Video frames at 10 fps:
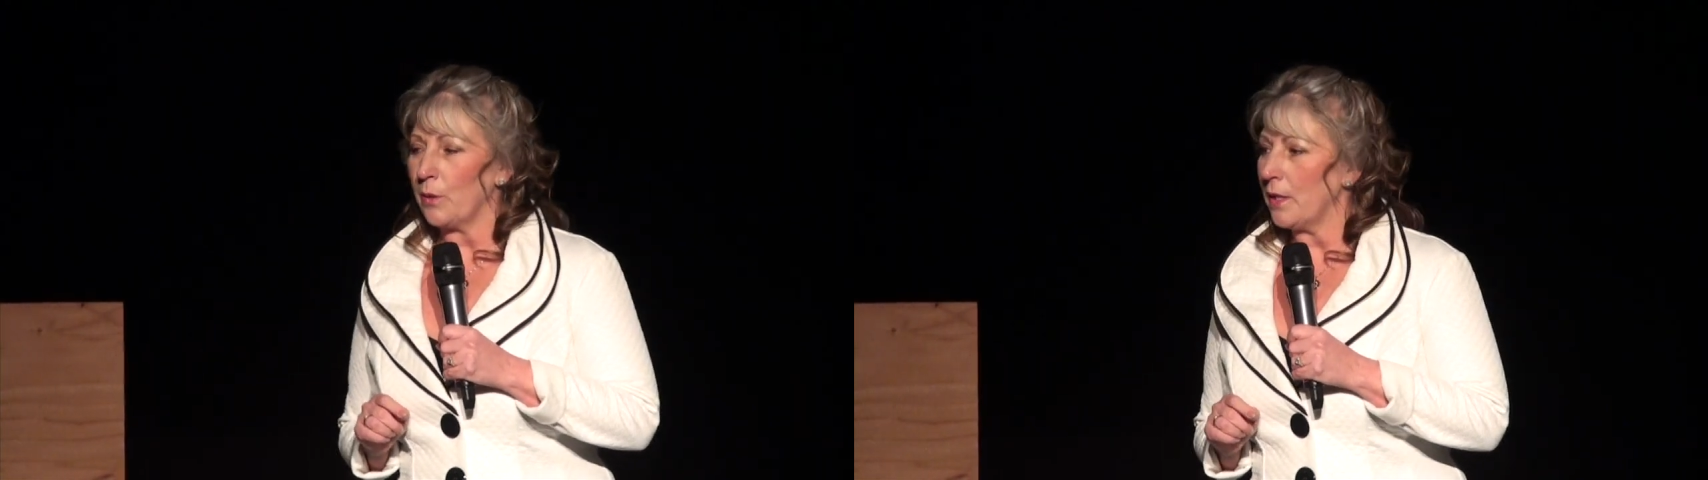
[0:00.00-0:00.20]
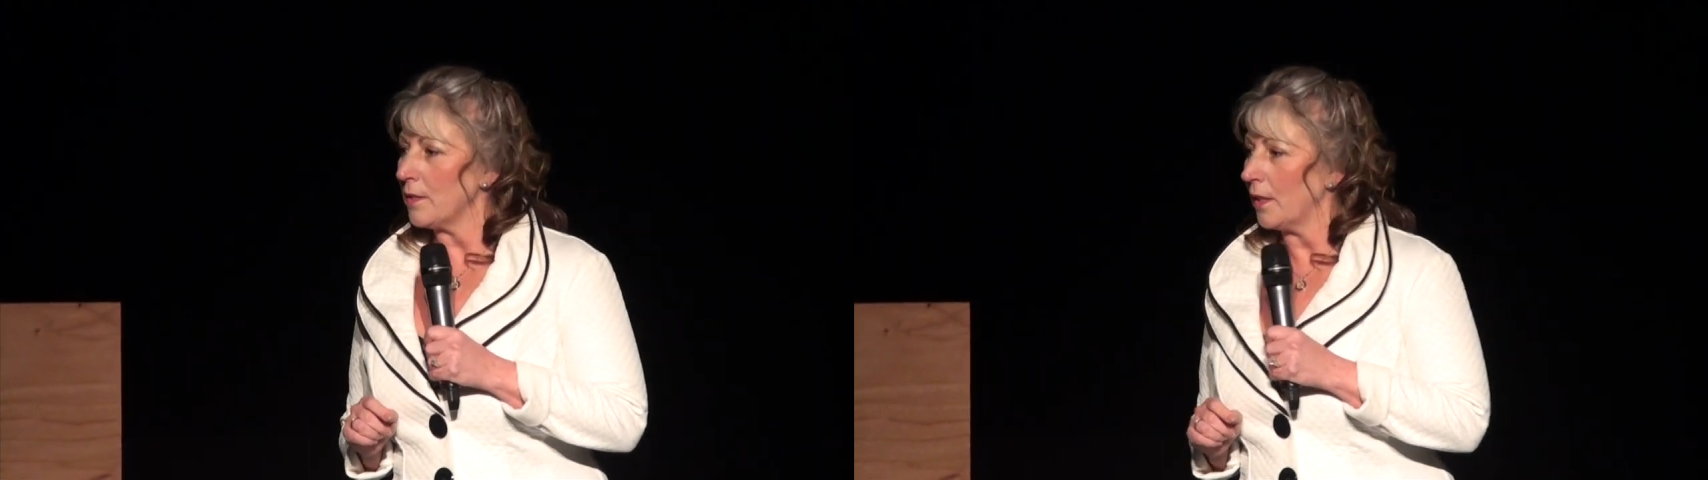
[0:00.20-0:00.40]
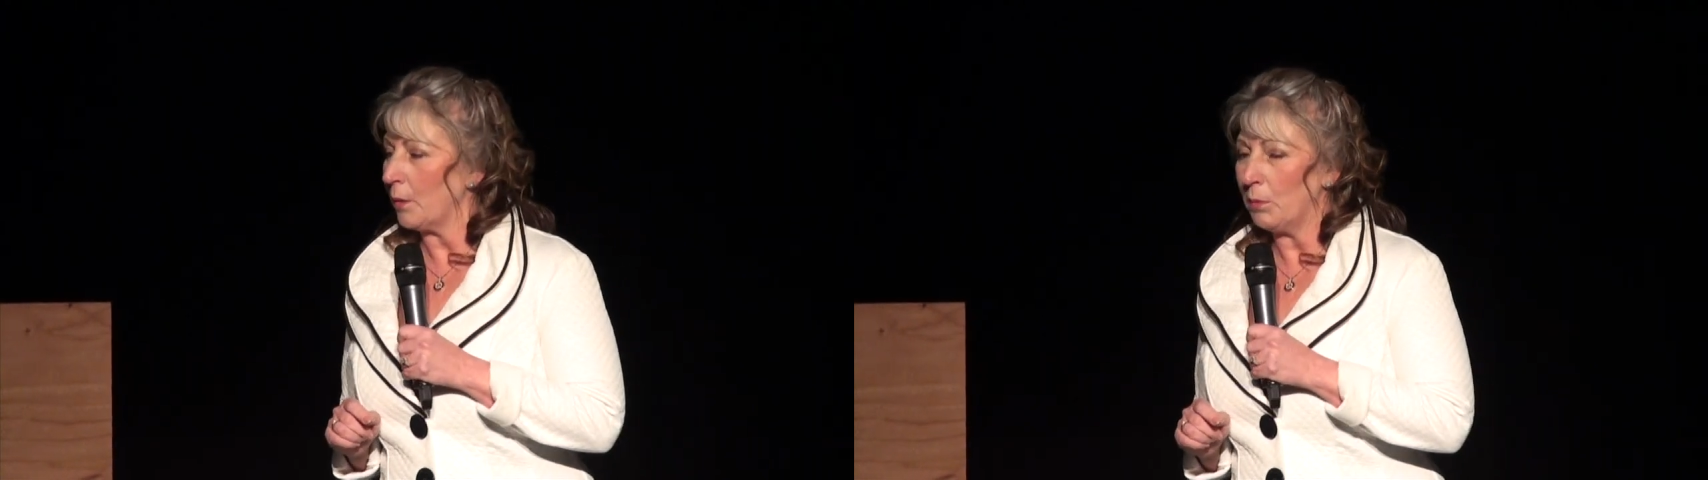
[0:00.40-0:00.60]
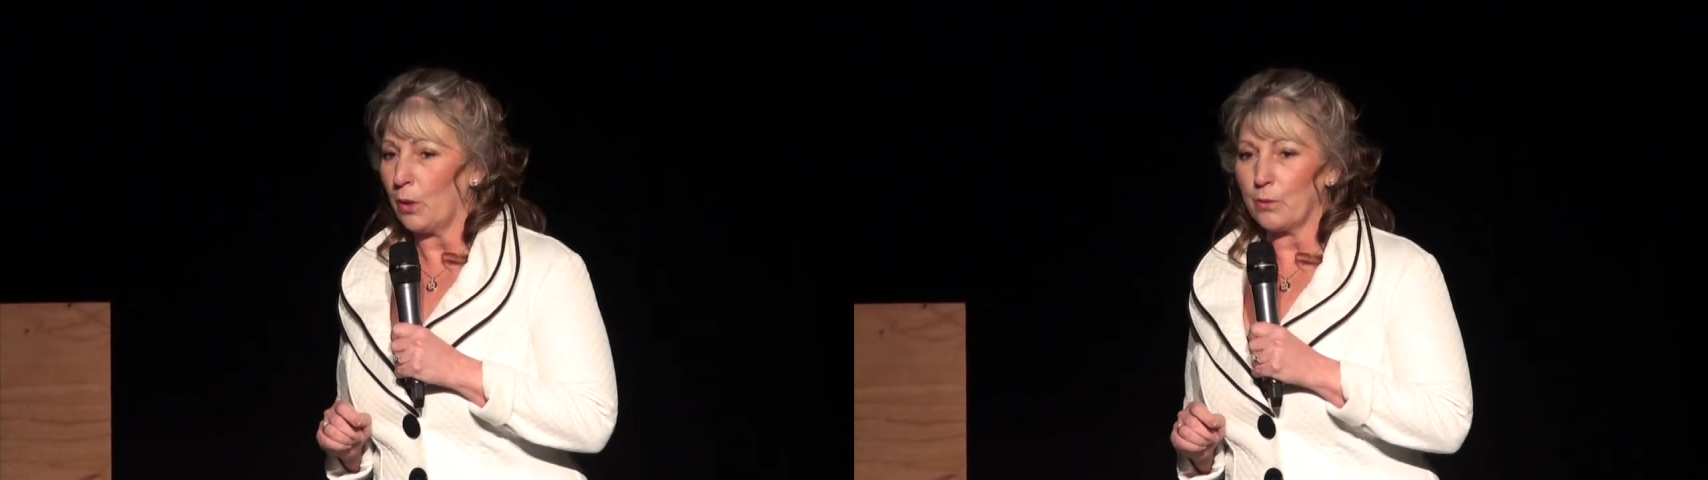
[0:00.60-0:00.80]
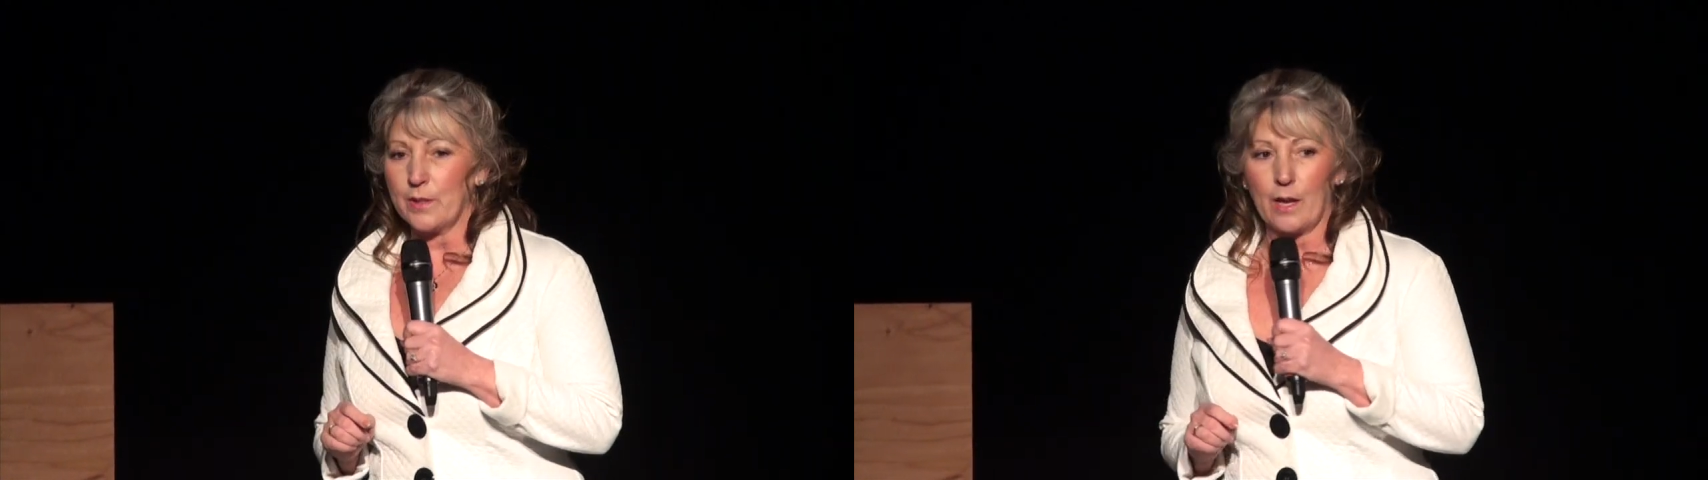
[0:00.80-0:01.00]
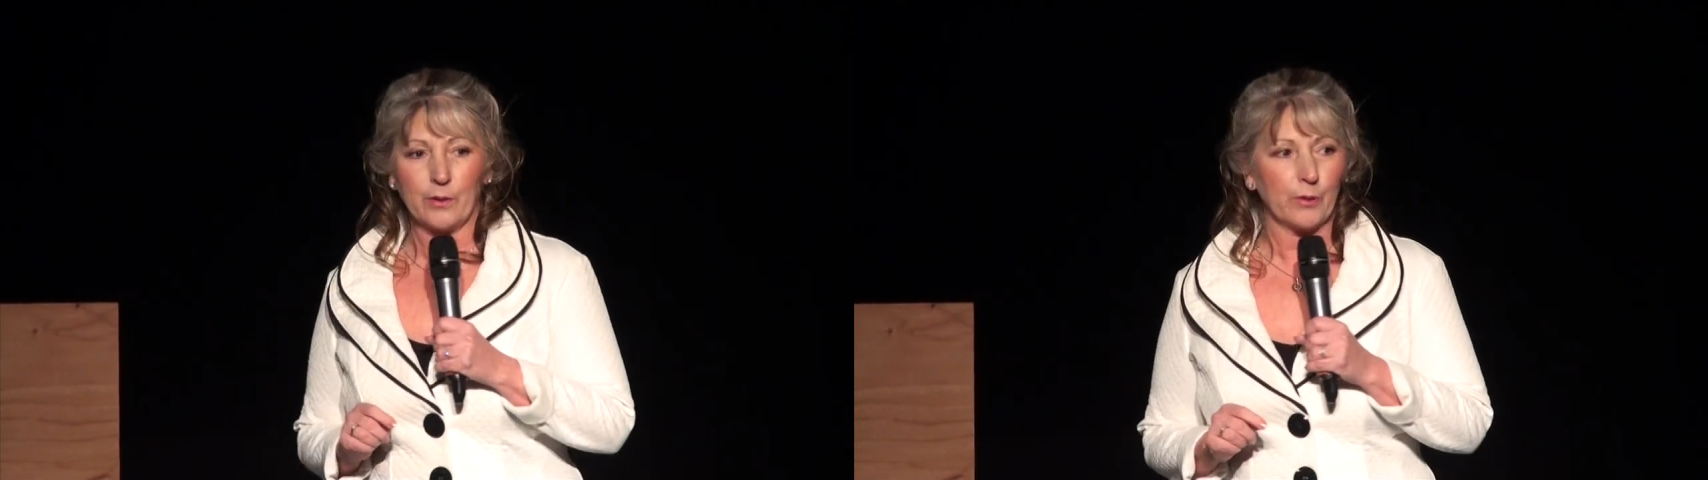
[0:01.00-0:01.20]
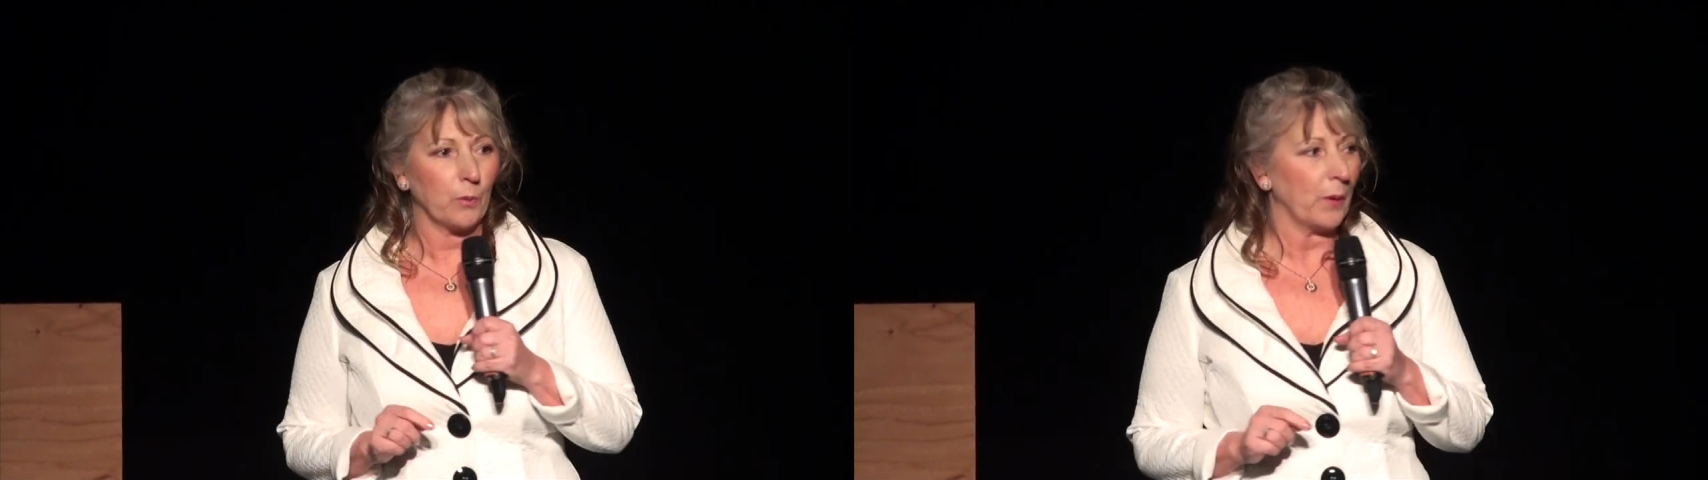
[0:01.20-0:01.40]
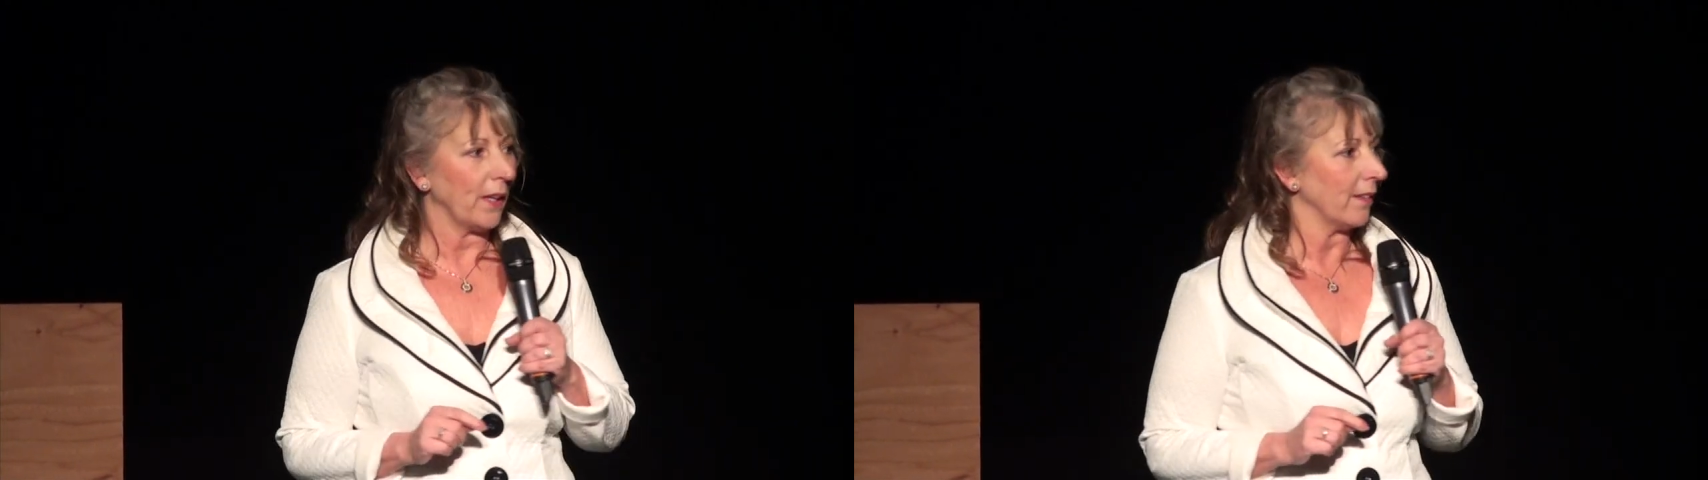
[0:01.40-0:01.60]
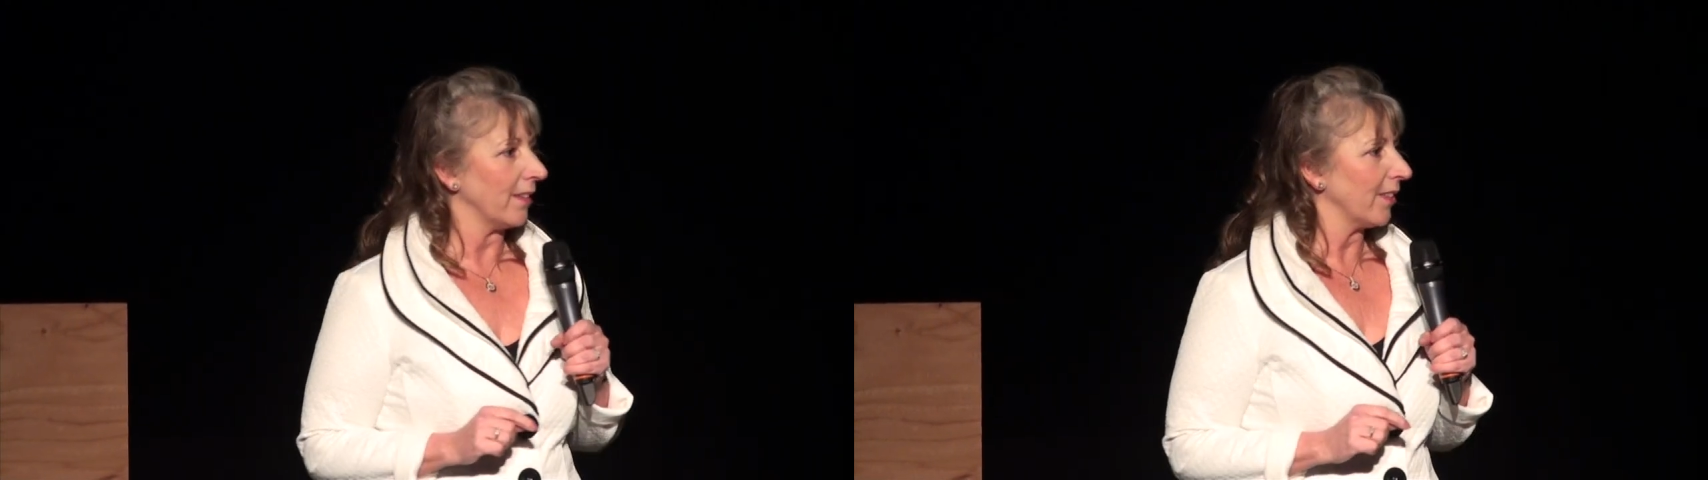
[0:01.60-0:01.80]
easily blown down in the wind.